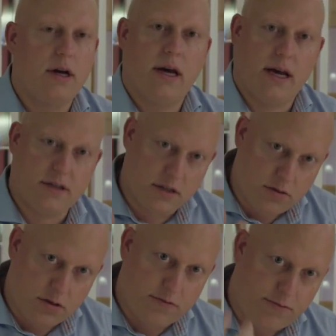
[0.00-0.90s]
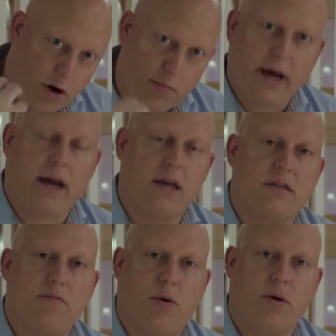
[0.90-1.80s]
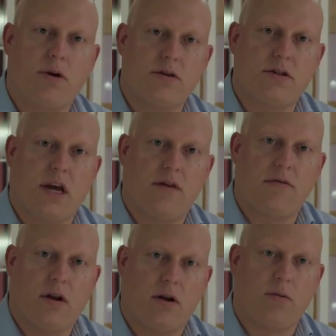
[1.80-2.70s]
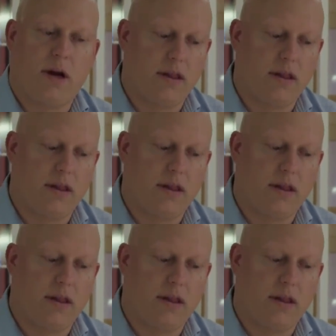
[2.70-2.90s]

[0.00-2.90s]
As it's also far back, it's important to save a lot of weight